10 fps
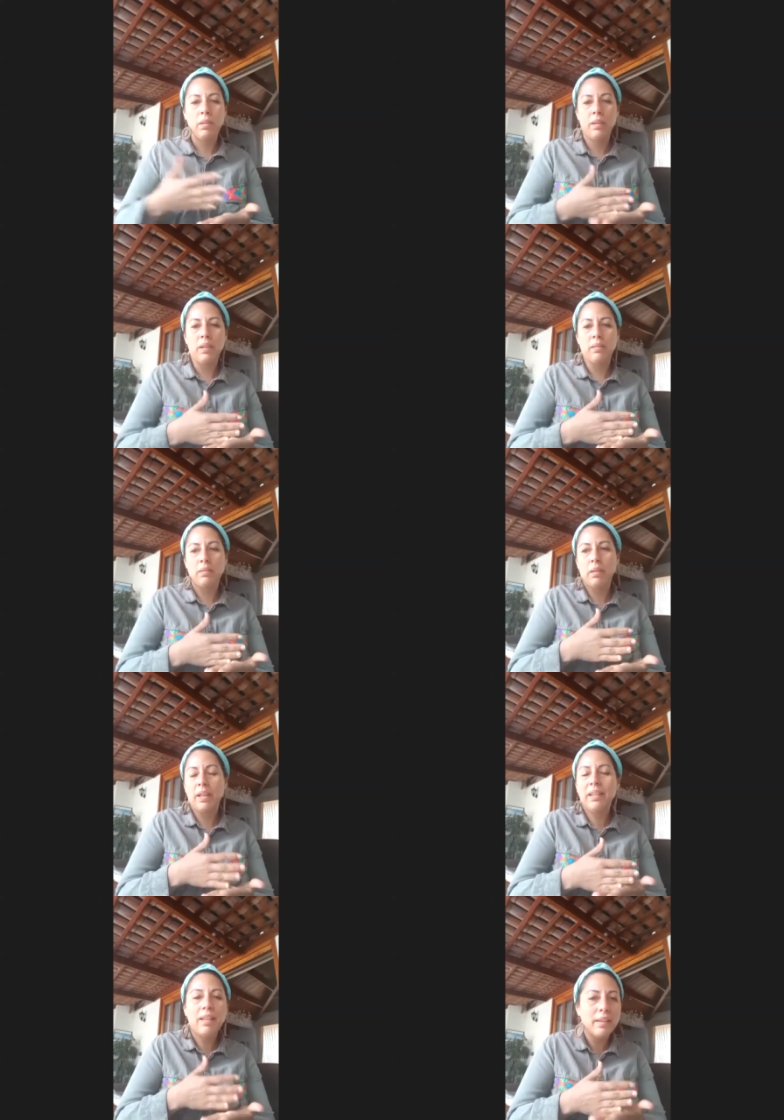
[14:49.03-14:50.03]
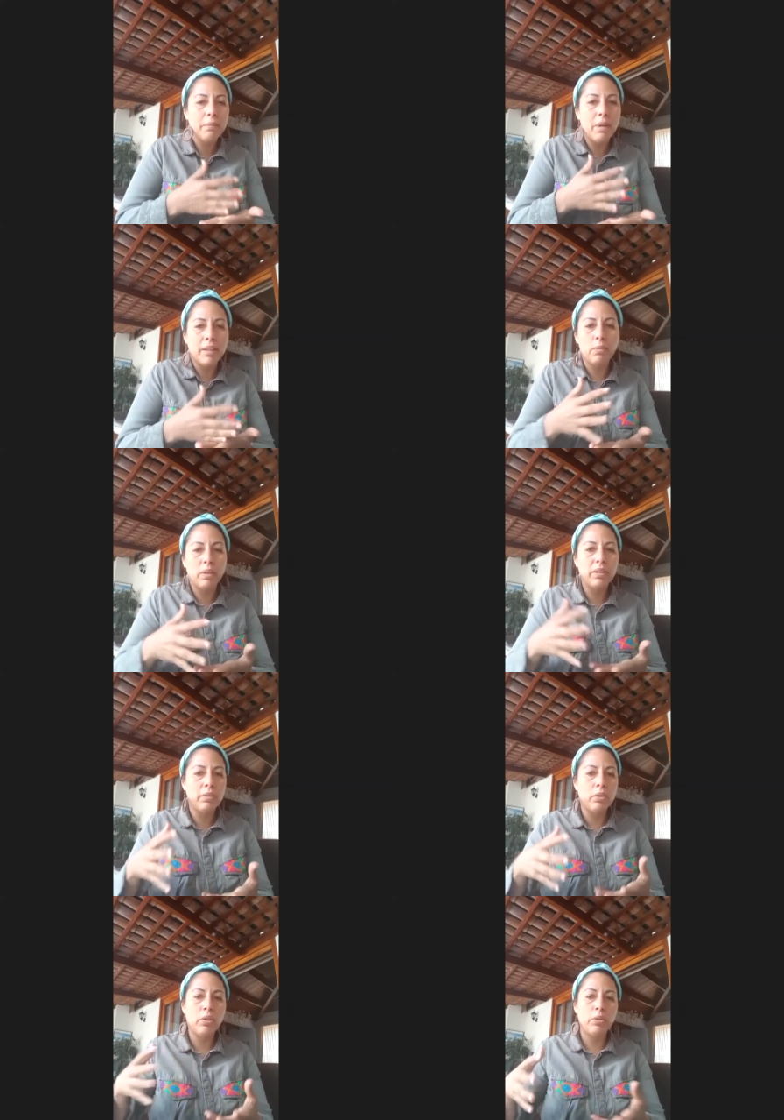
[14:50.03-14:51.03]
It, it doesn't matter what is
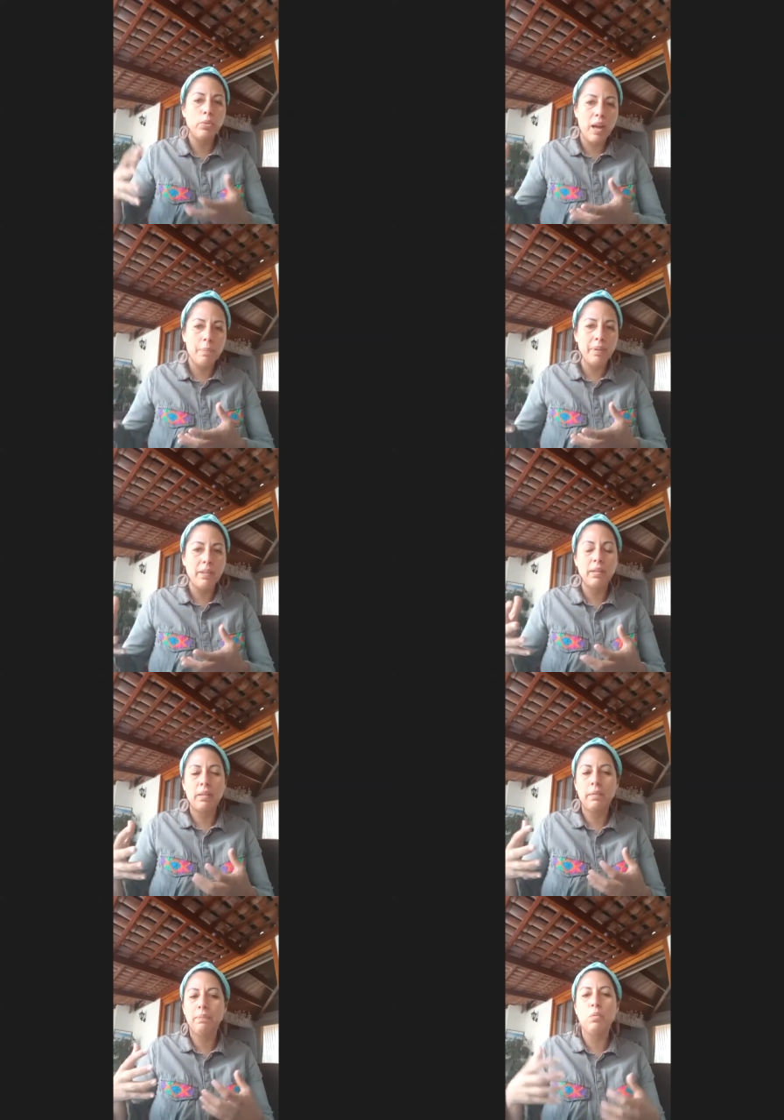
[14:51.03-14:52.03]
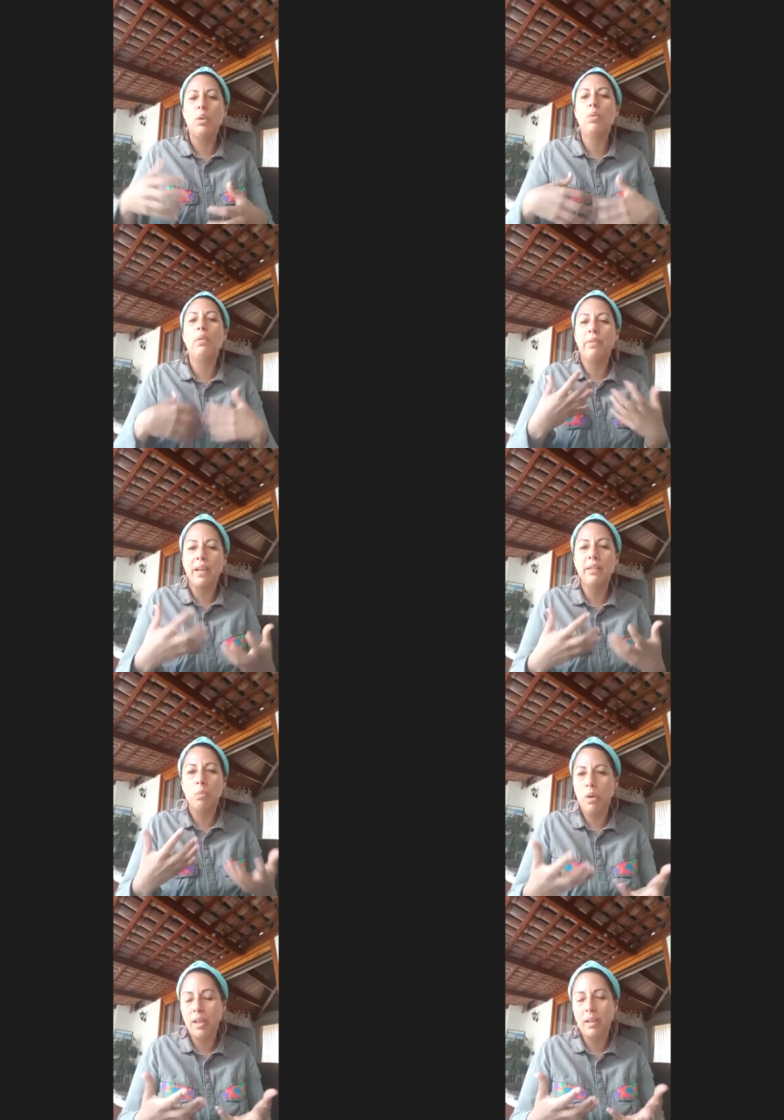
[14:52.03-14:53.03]
going to happen, and we will find a
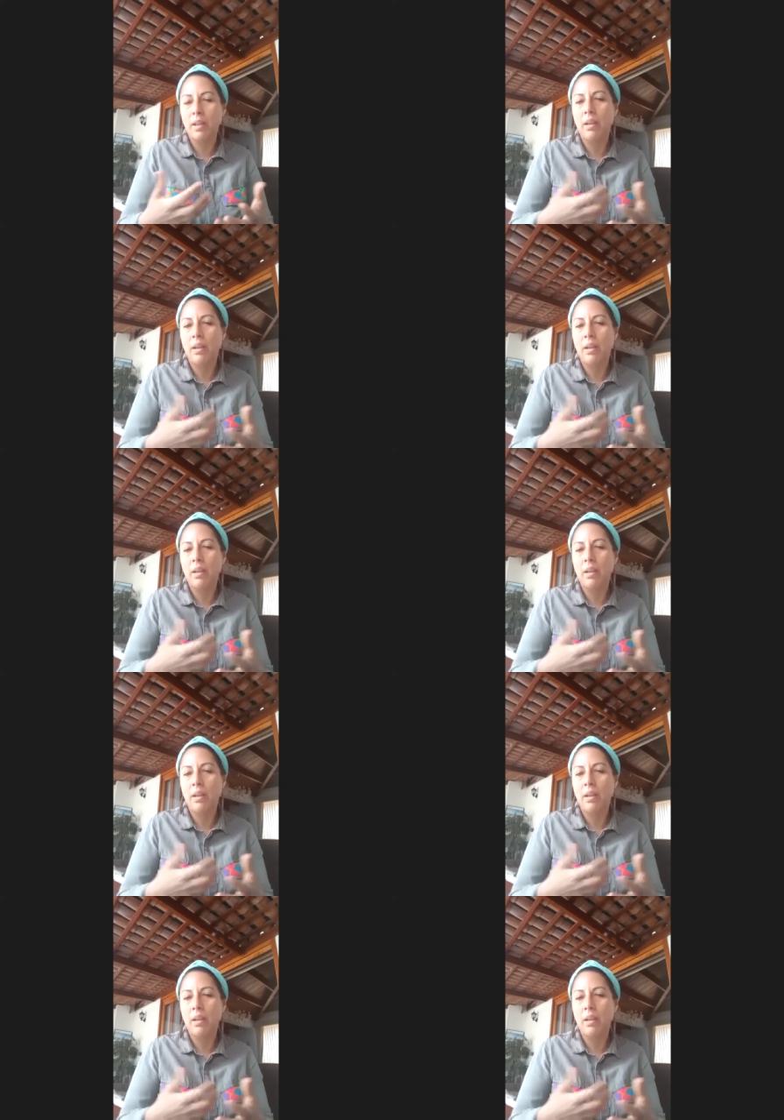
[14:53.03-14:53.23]
way.